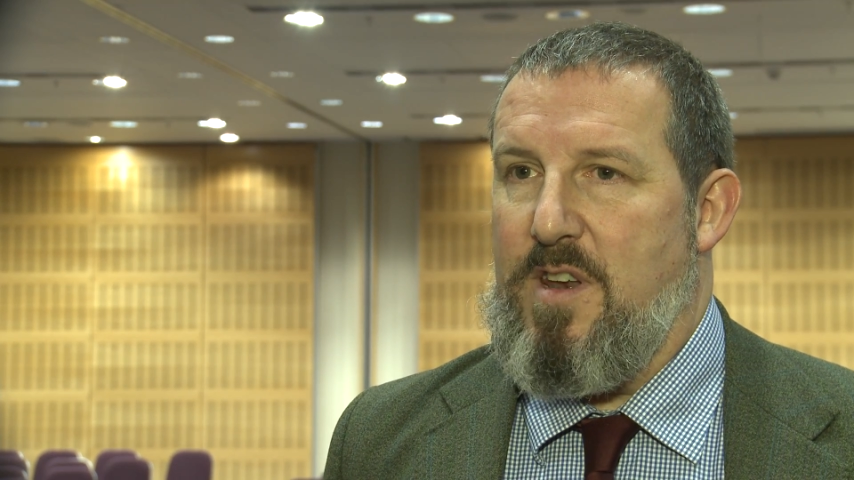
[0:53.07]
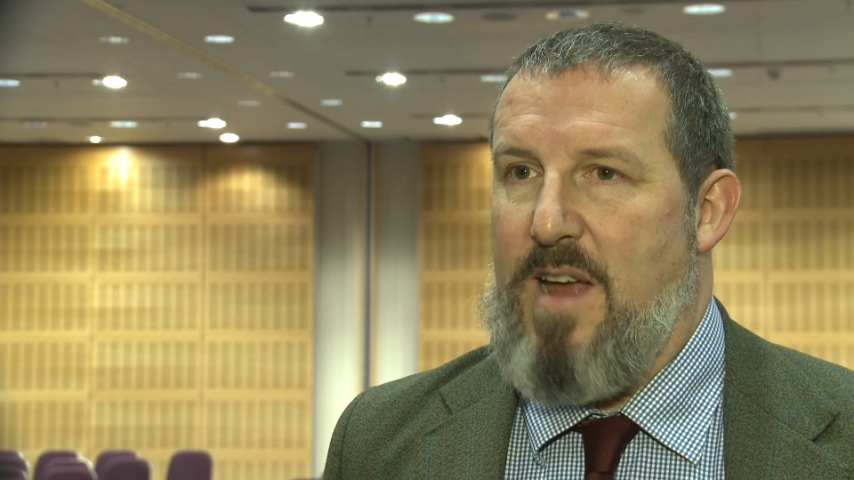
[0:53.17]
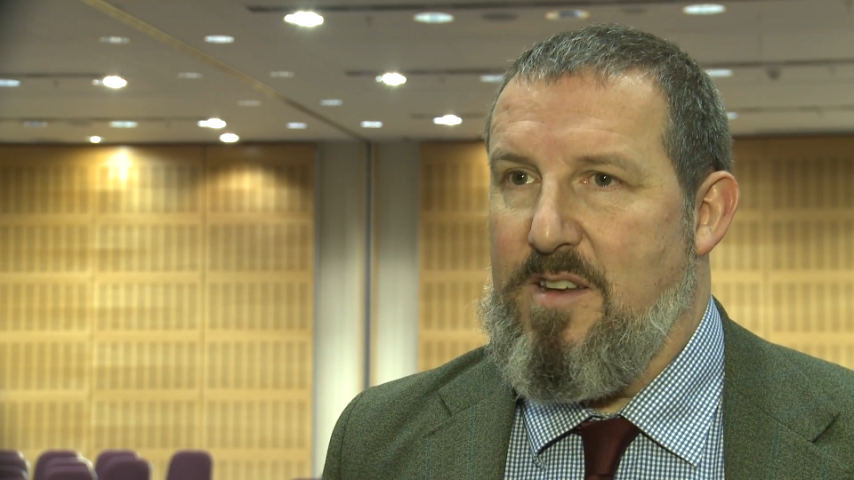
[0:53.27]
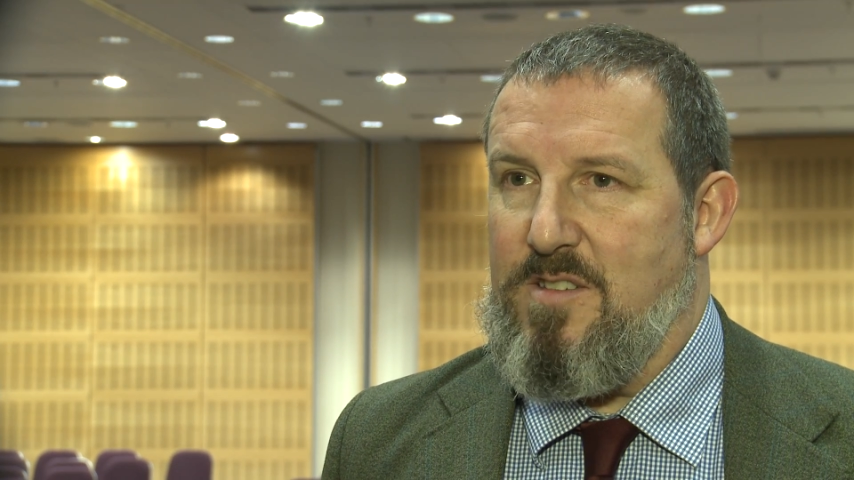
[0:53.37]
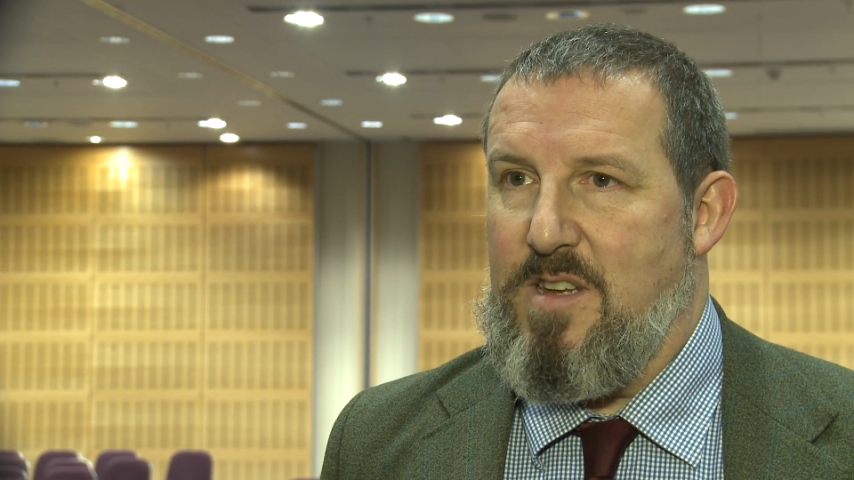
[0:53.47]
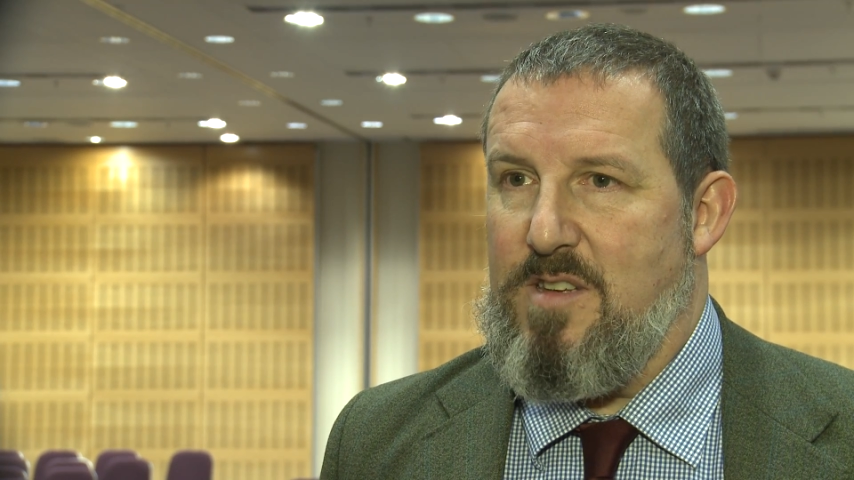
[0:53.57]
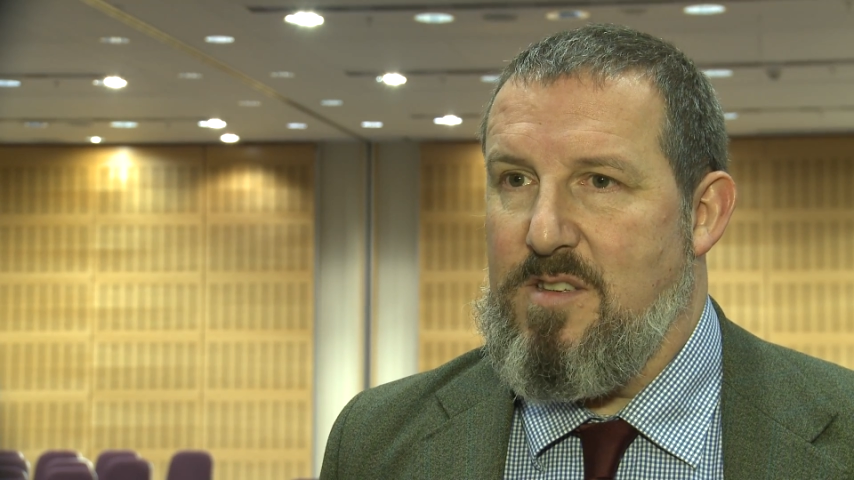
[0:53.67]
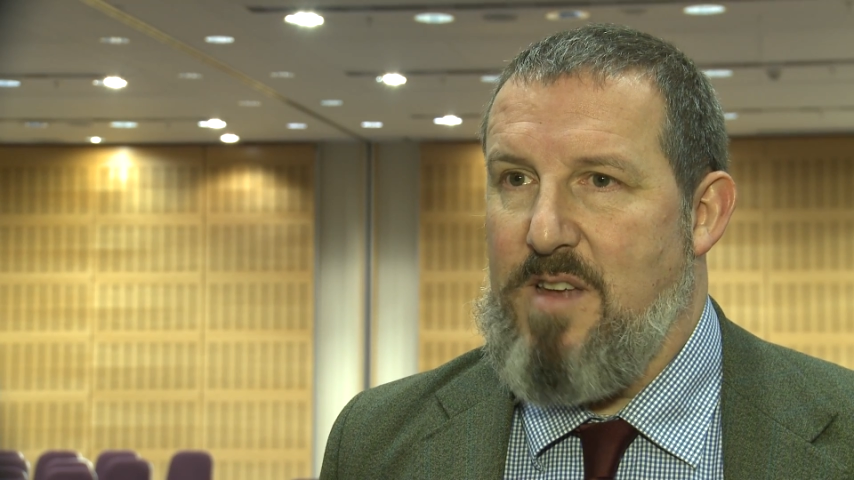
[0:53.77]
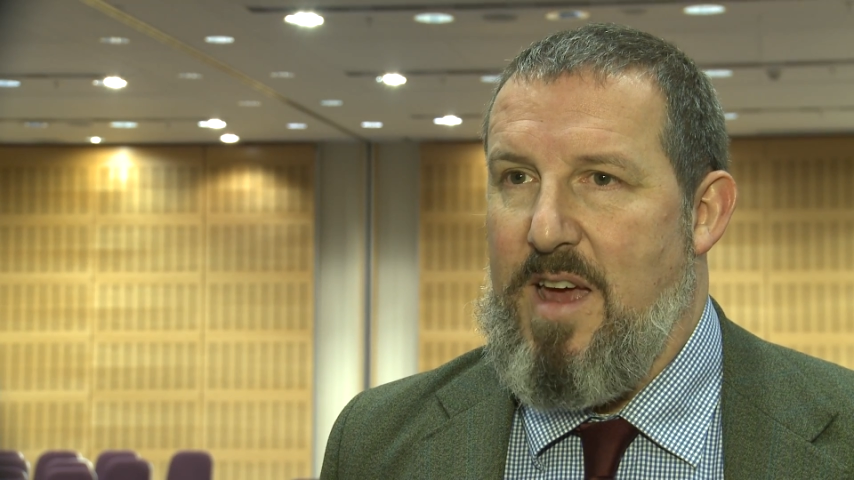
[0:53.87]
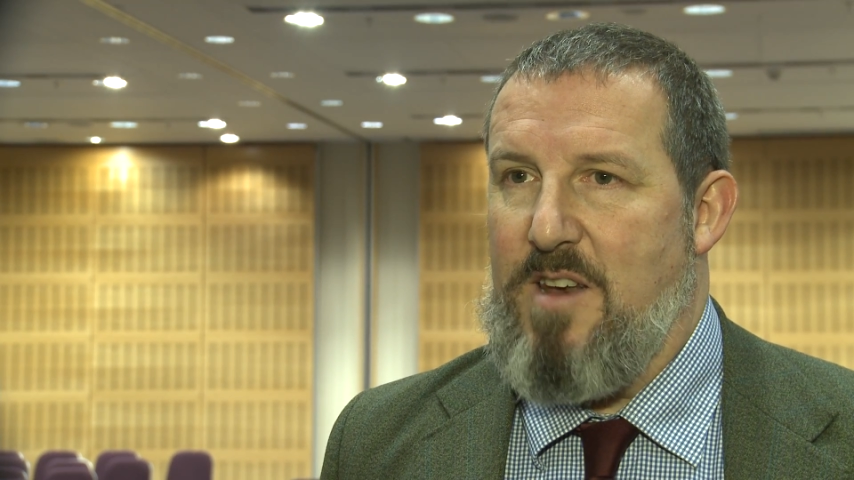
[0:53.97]

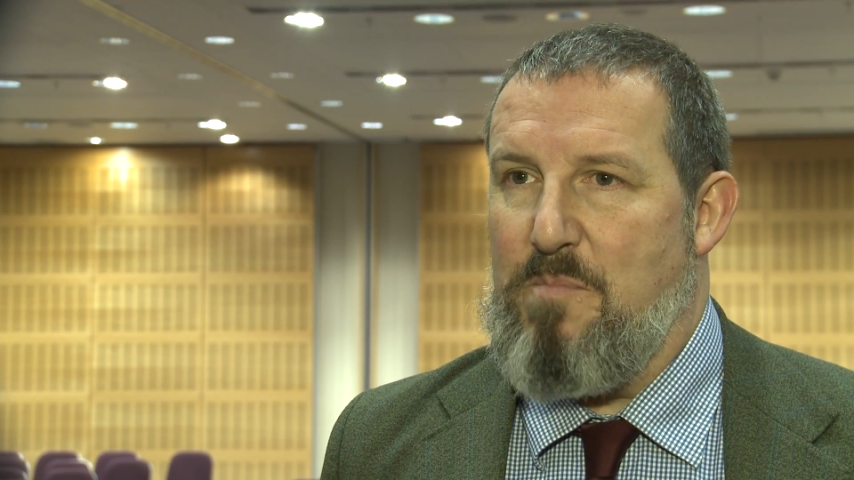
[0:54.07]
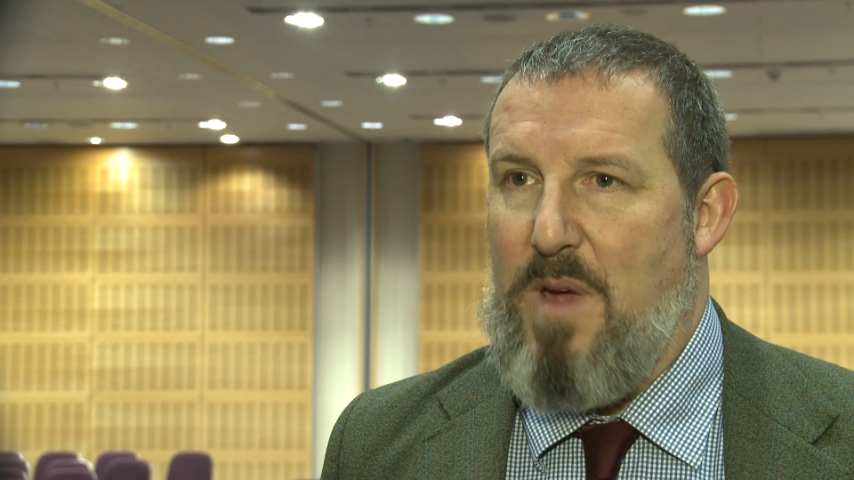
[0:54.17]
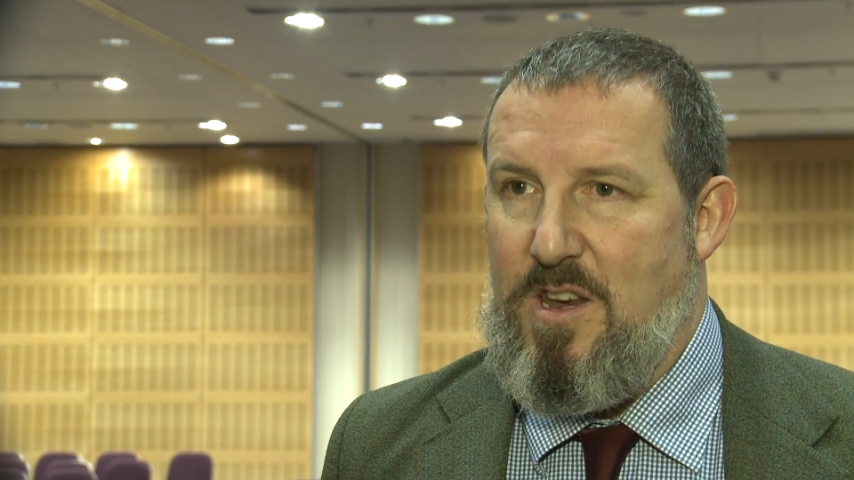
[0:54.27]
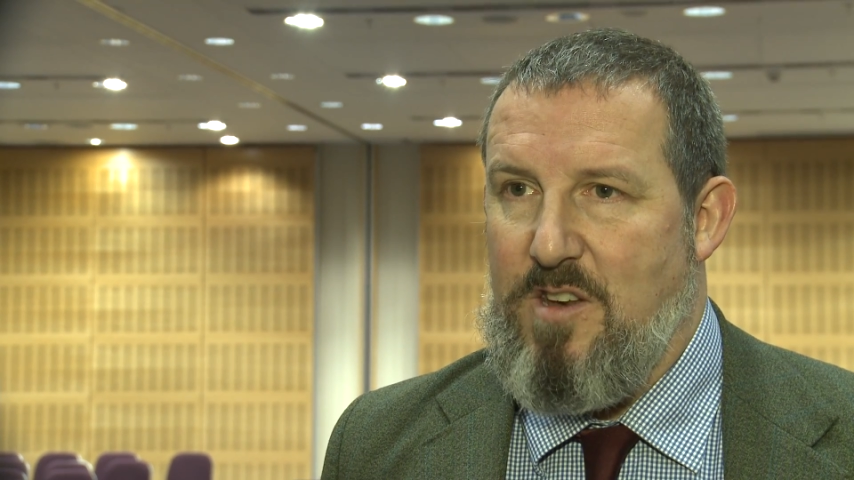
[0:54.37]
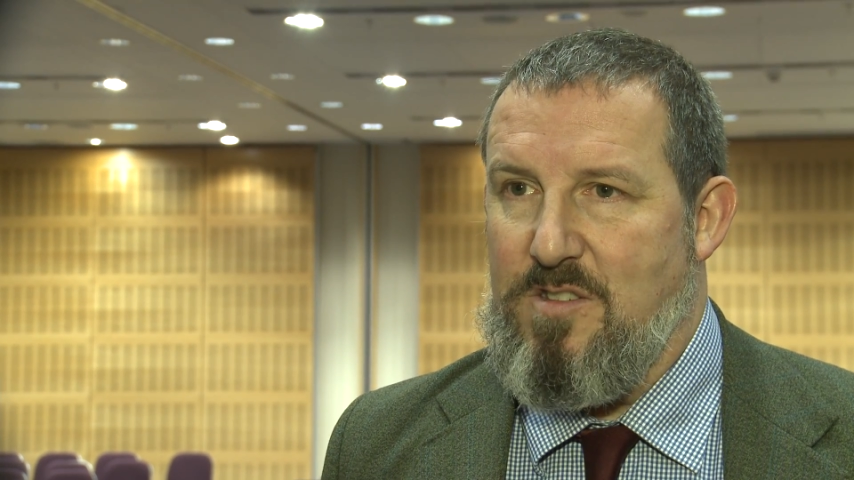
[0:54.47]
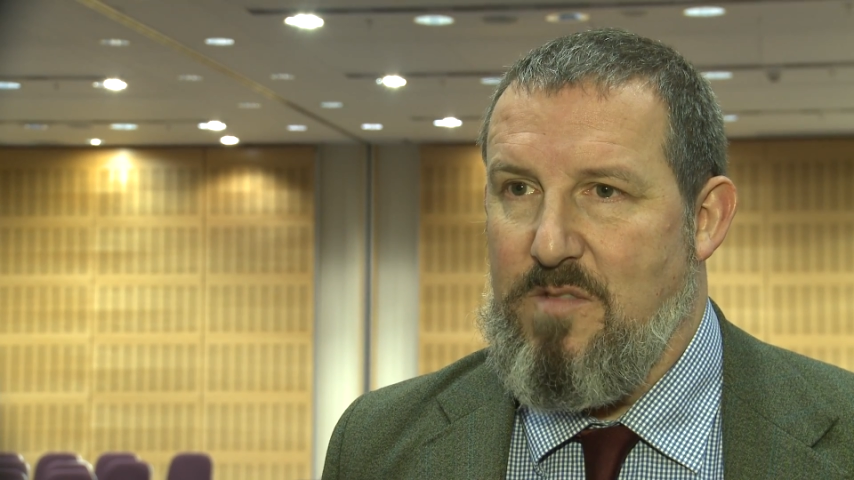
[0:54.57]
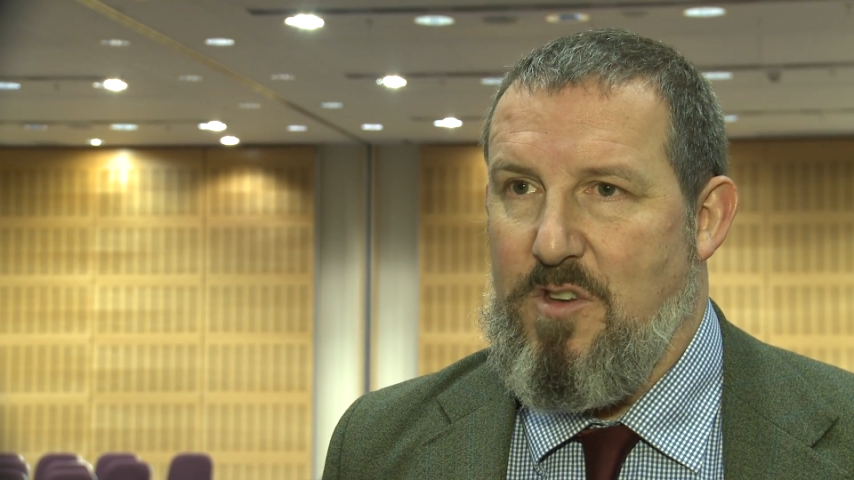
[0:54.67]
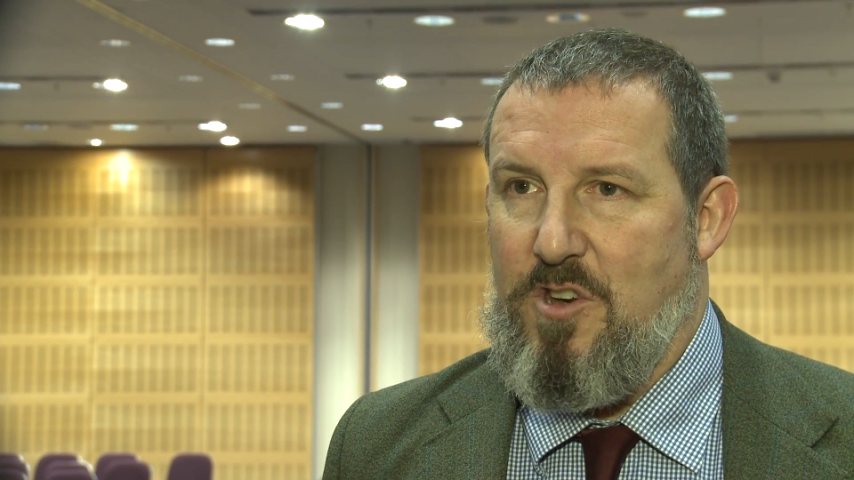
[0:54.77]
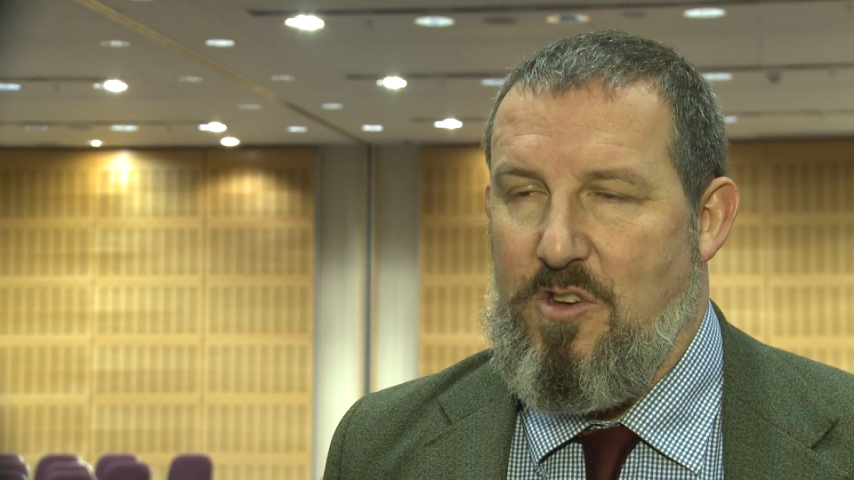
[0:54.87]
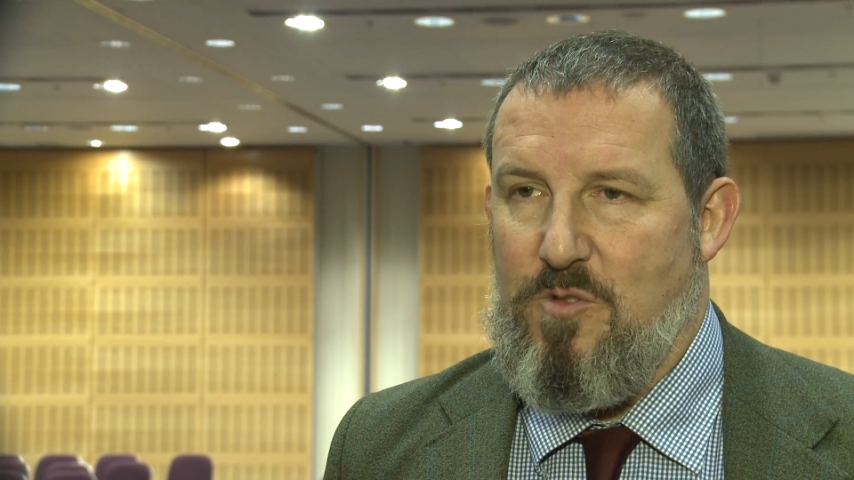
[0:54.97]
analysis and opinions of
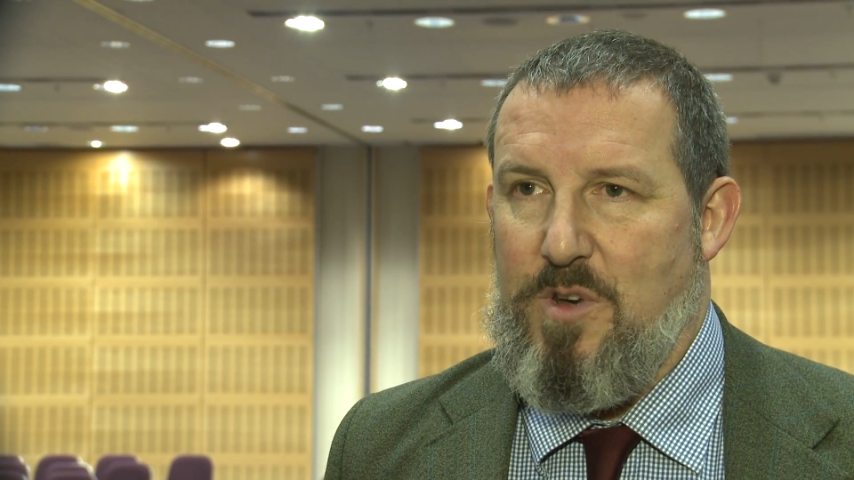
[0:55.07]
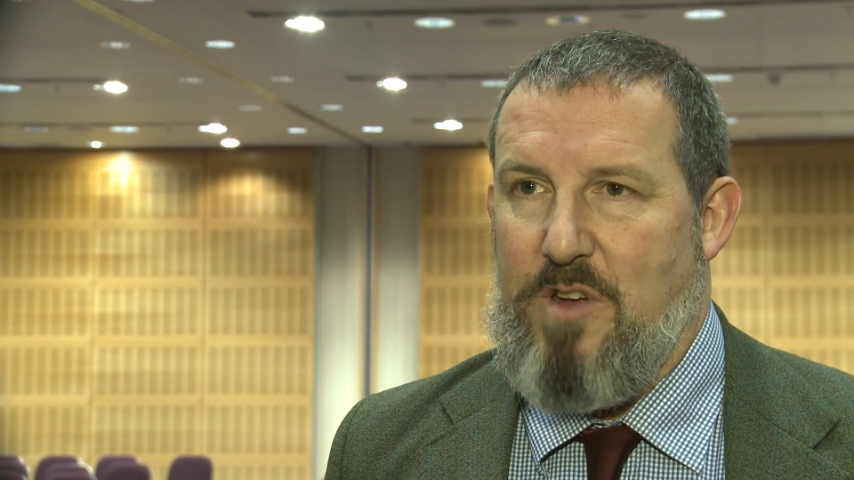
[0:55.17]
the news.